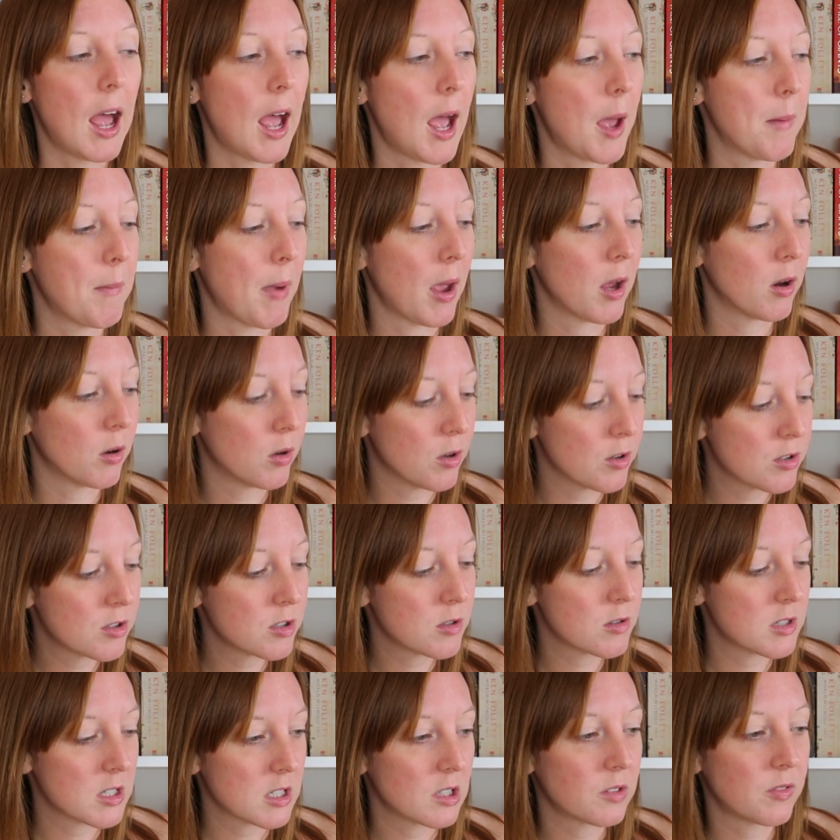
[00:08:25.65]
Um, I
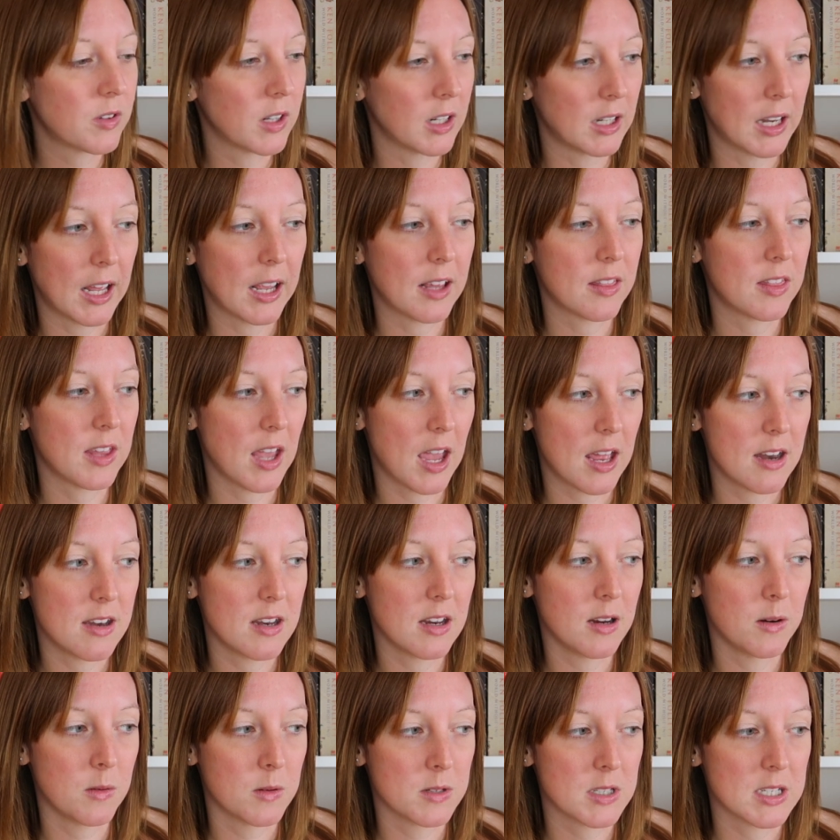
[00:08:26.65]
also did feel like the
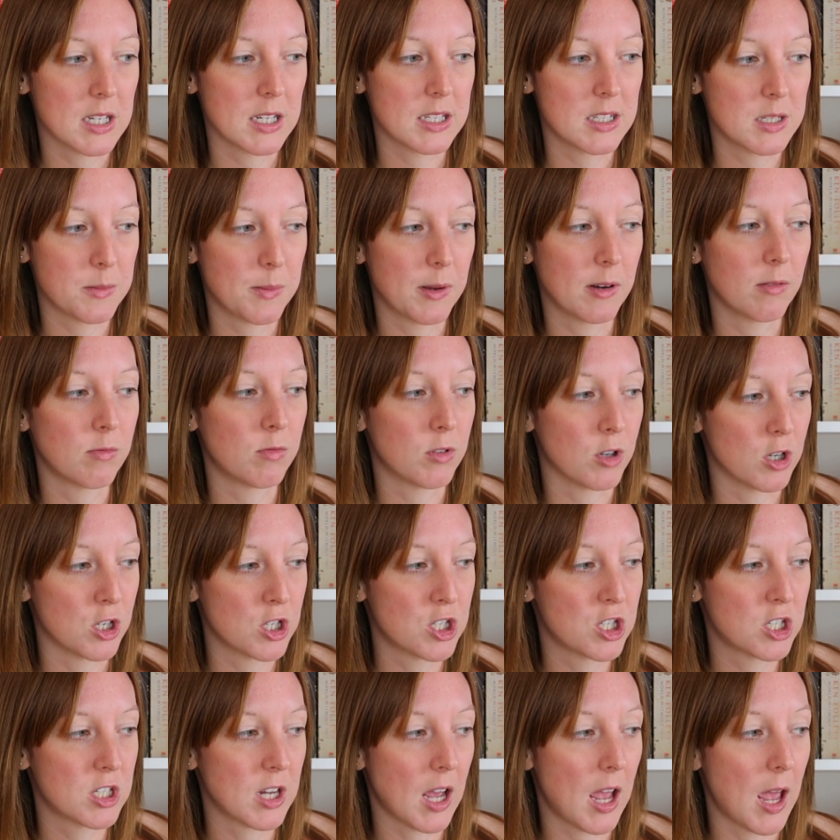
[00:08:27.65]
ending was a little bit
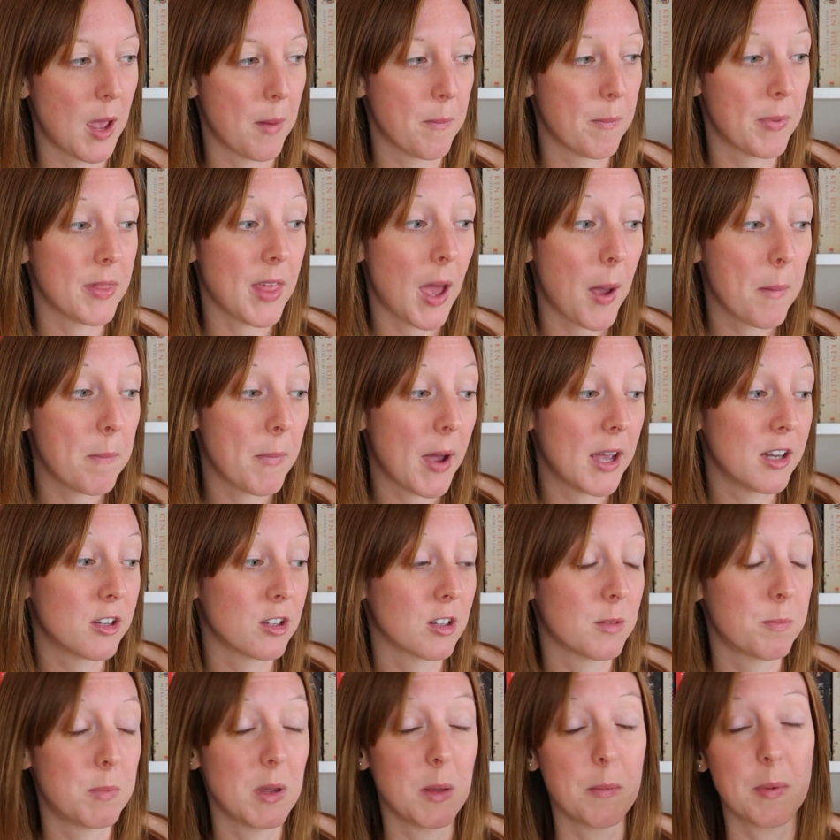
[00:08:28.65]
rushed, um, but that might
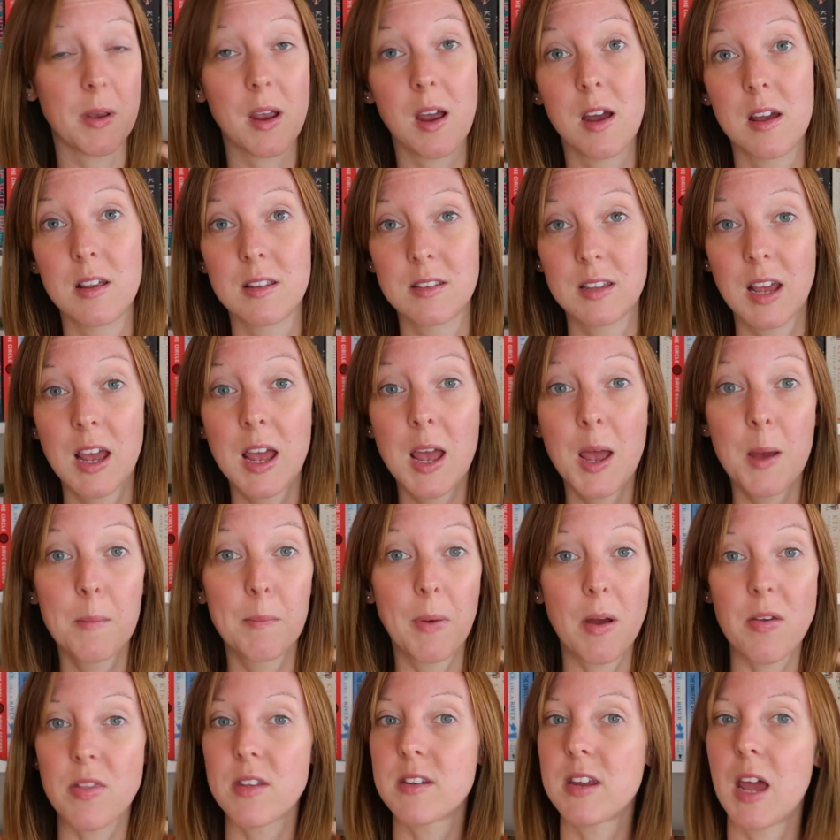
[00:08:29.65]
just be because
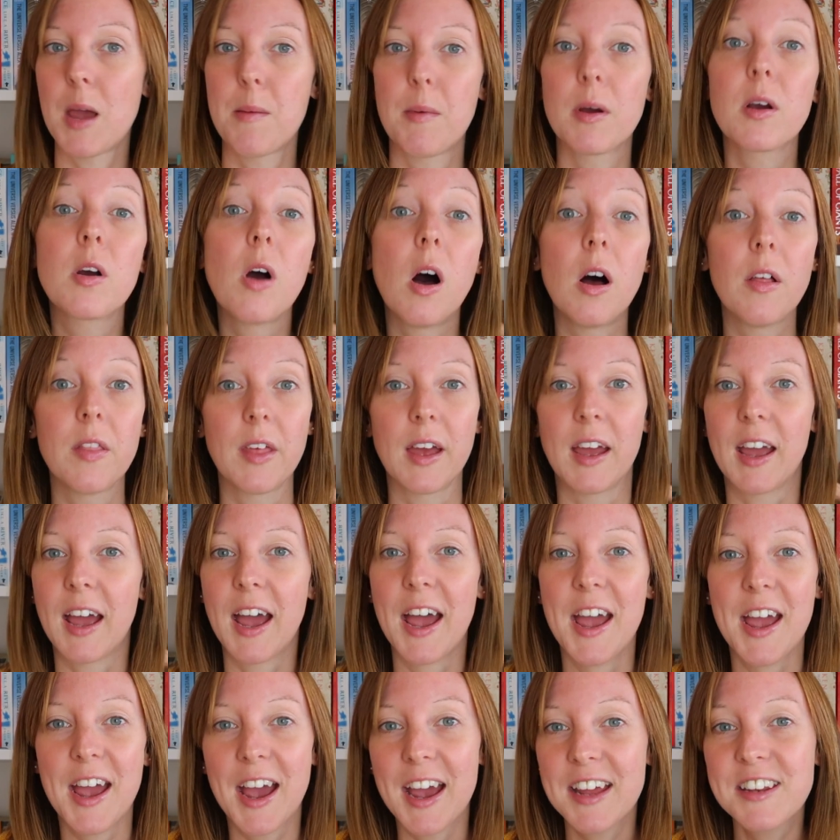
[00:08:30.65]
by the time I got there
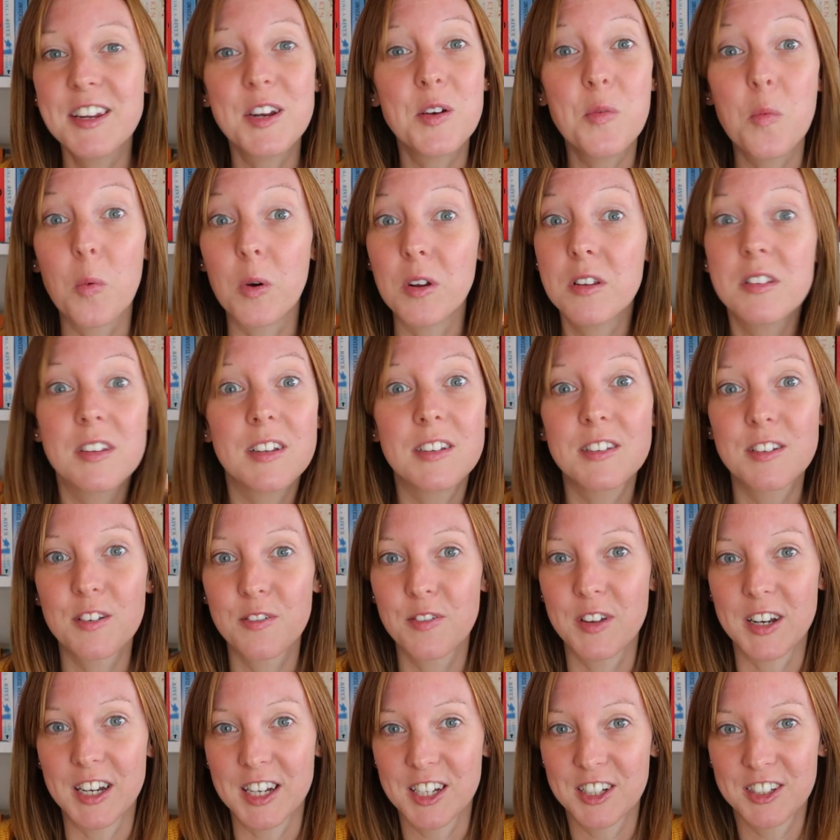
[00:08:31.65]
I didn't want it
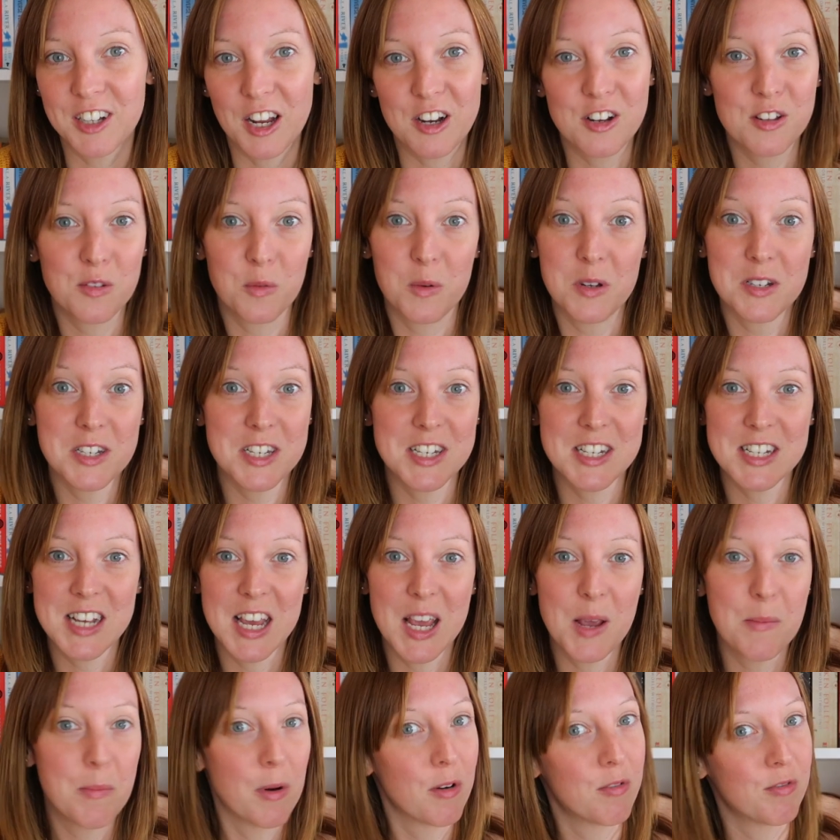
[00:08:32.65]
to finish, I just wanted to
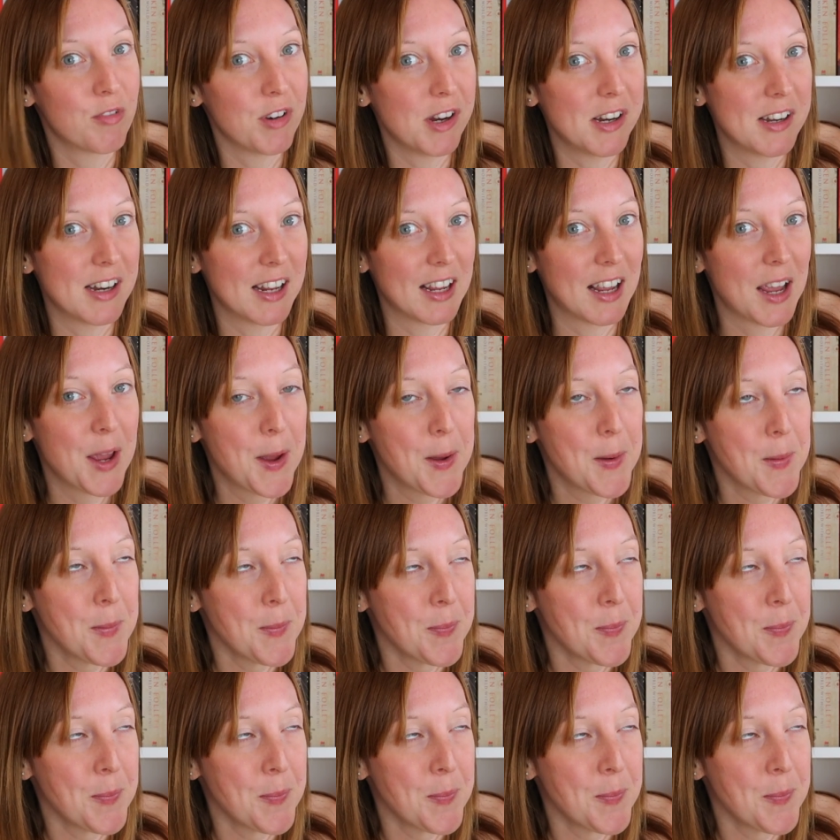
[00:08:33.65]
keep on reading.